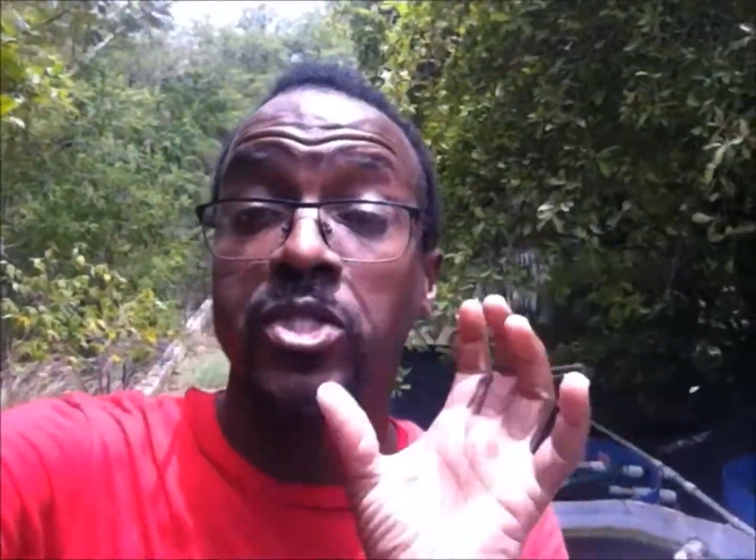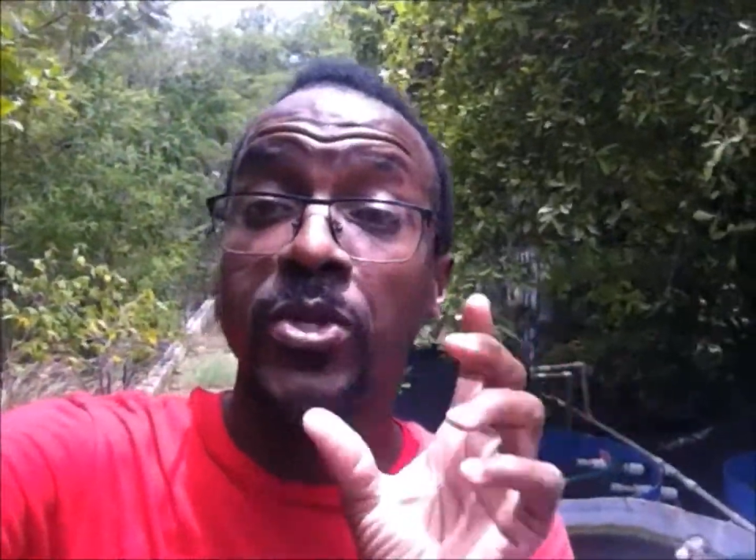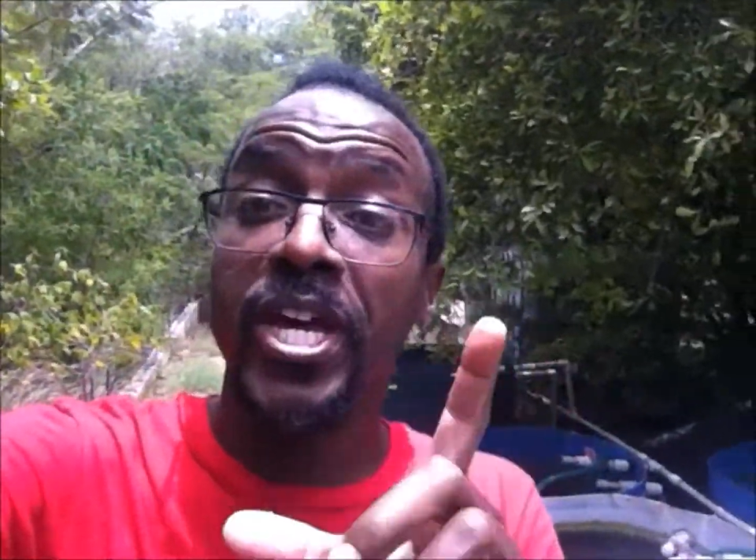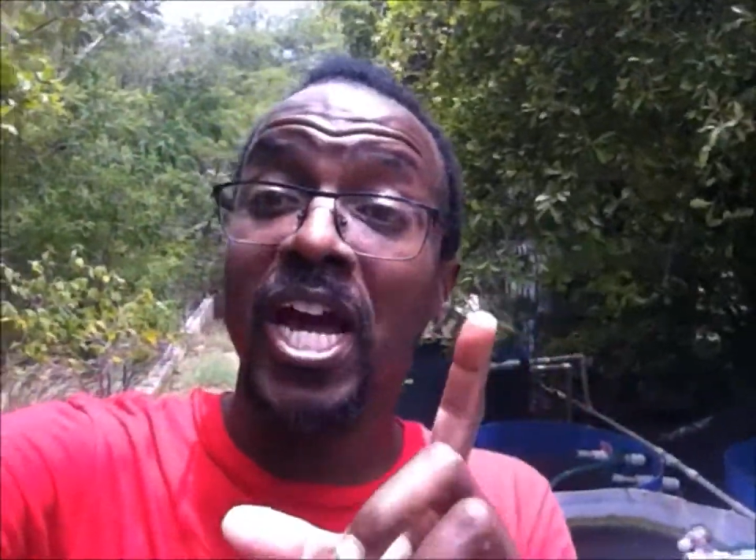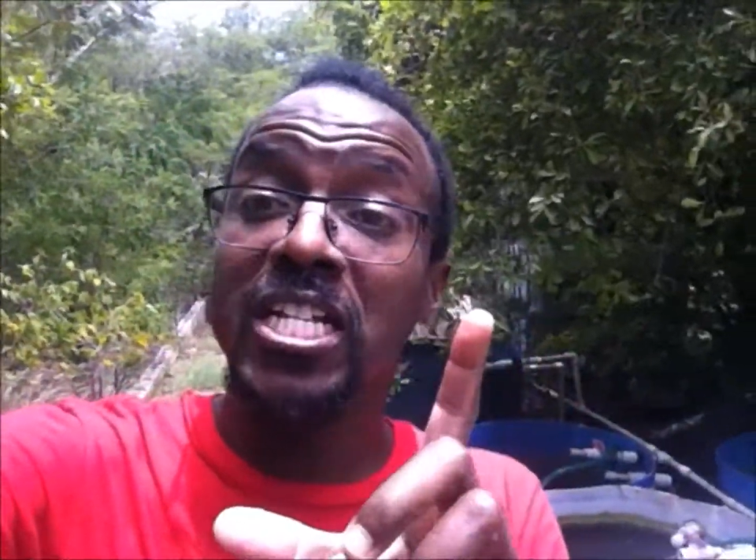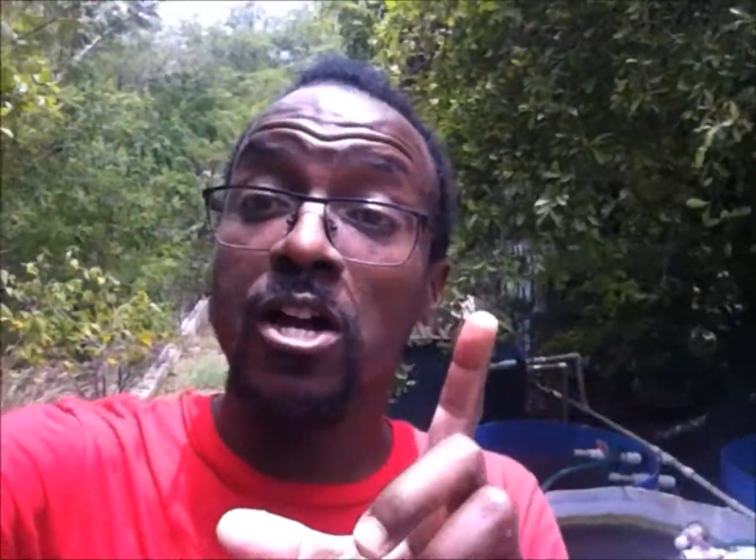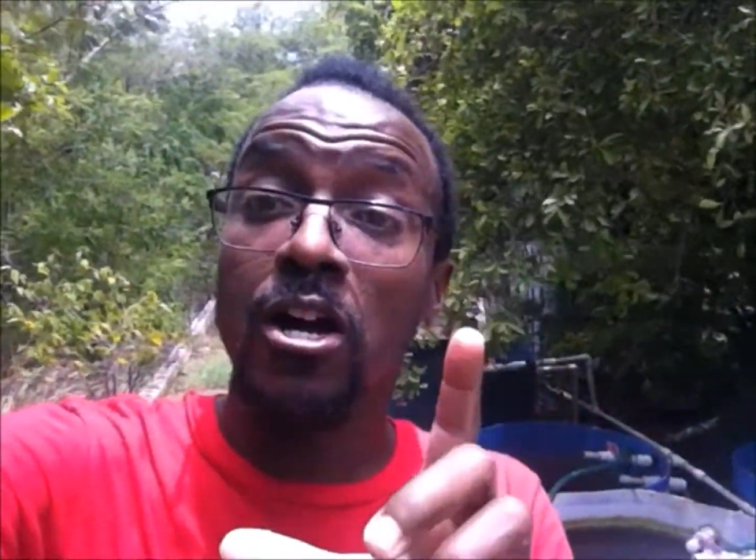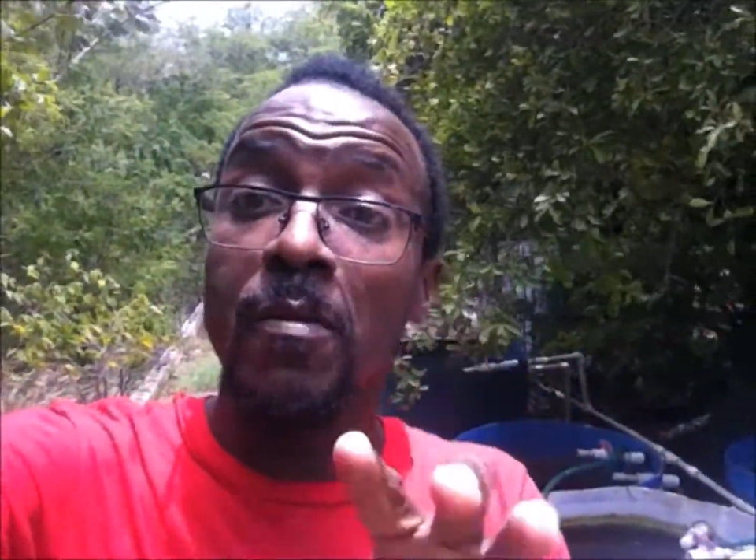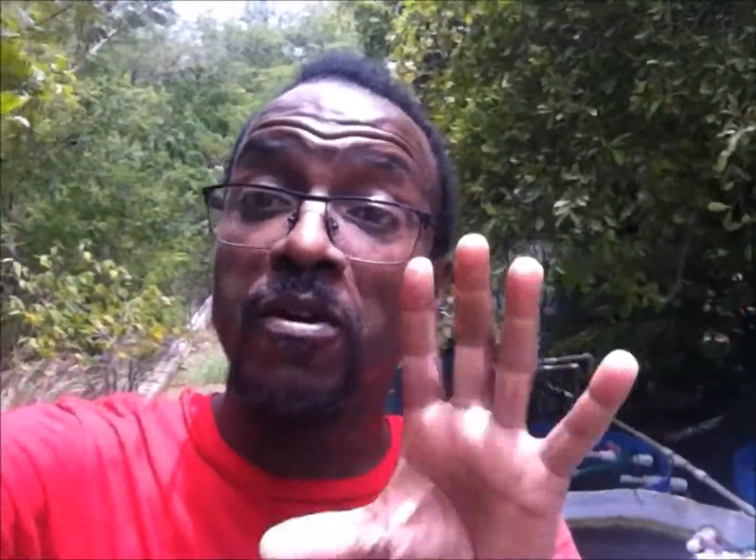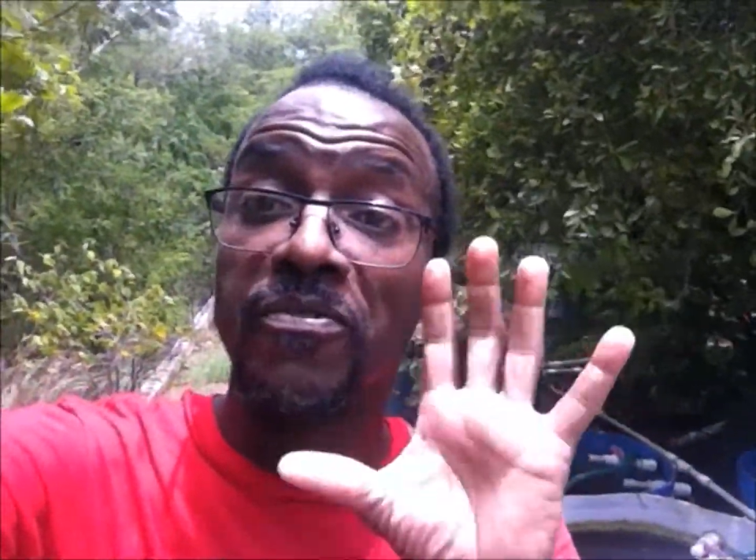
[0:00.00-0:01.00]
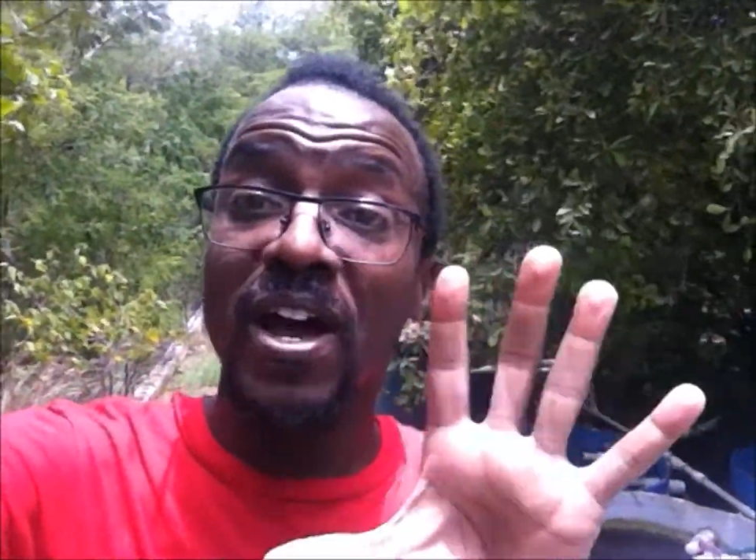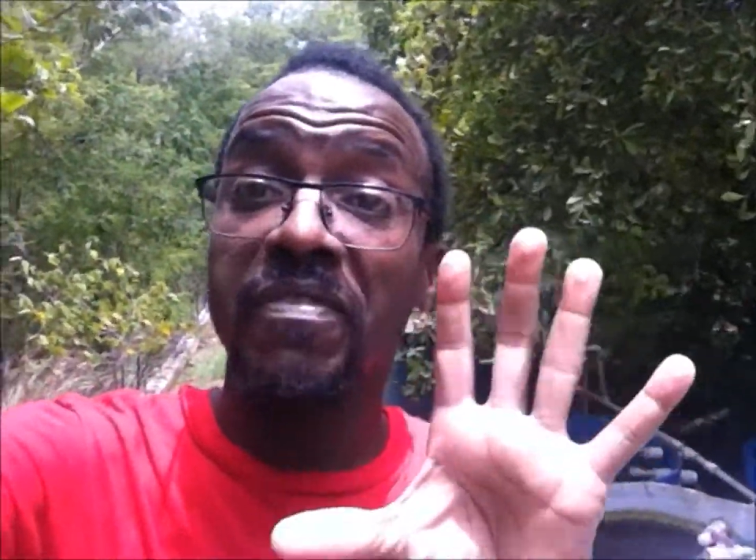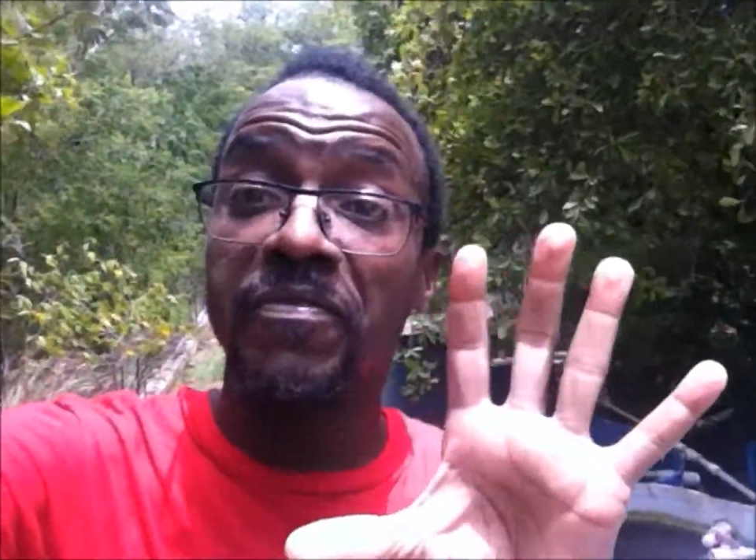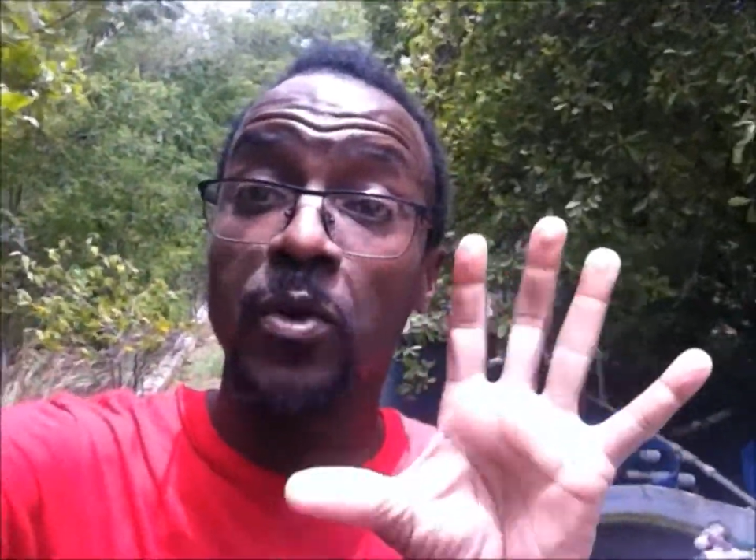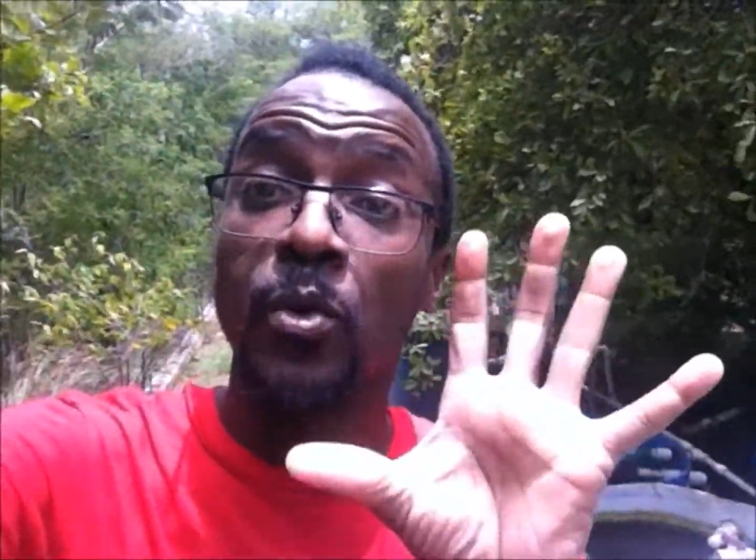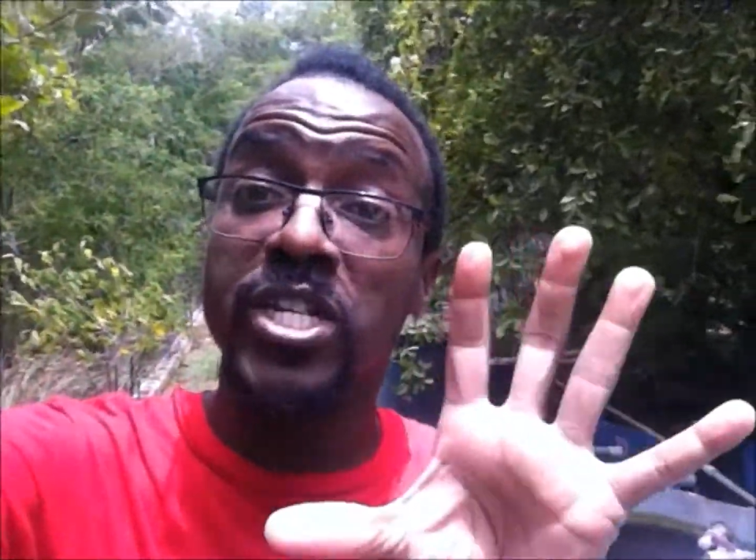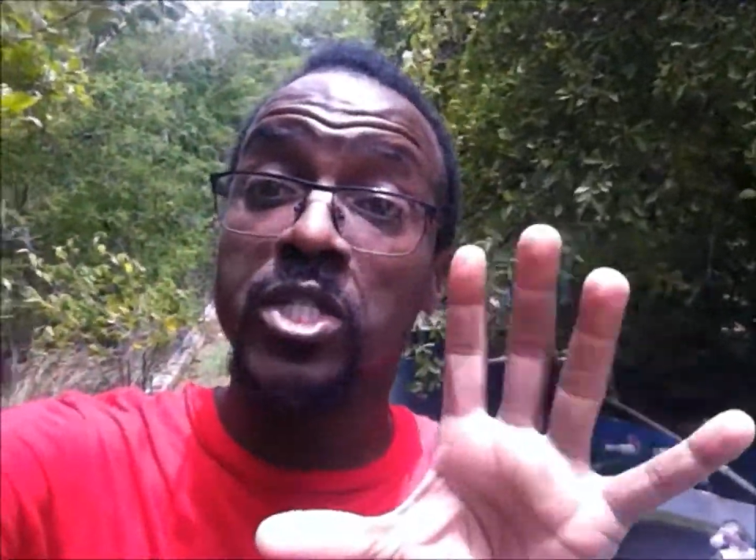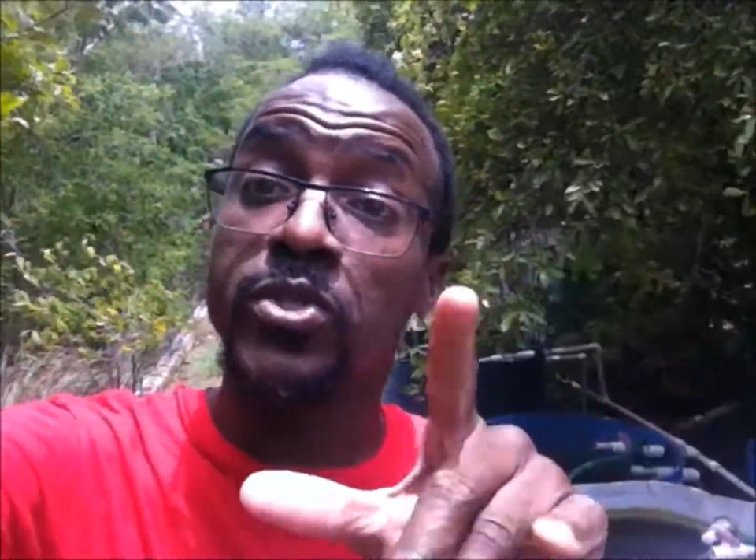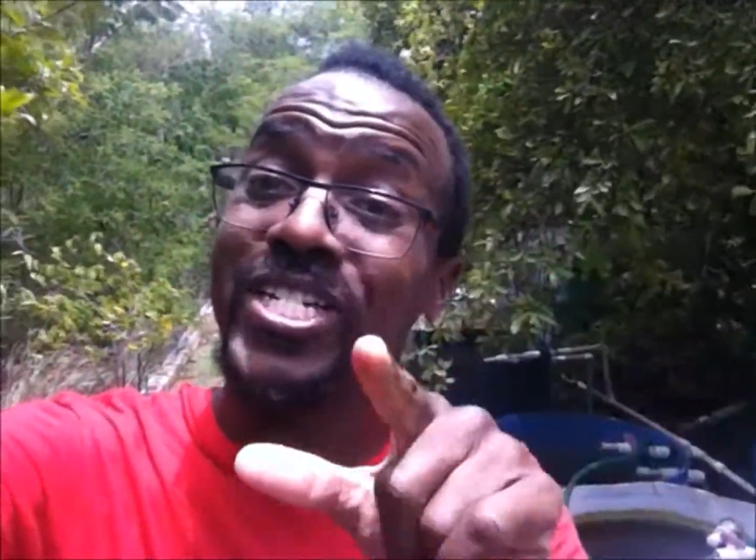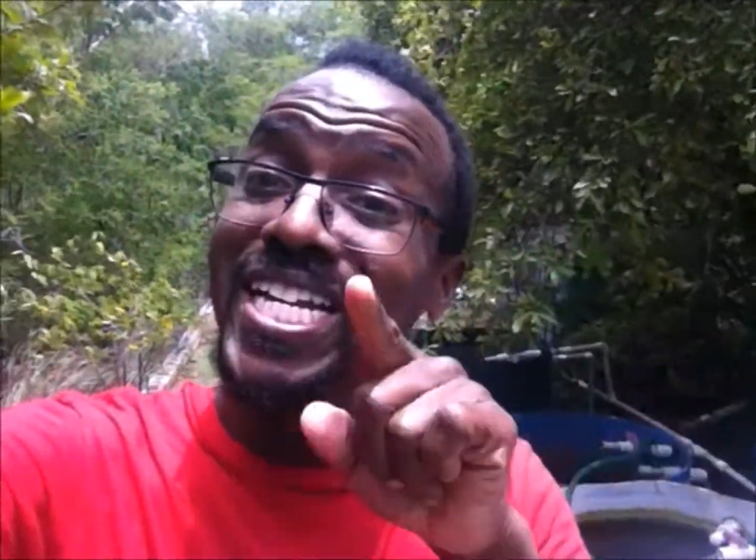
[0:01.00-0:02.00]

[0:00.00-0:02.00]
Today I talk about 5 different ways in which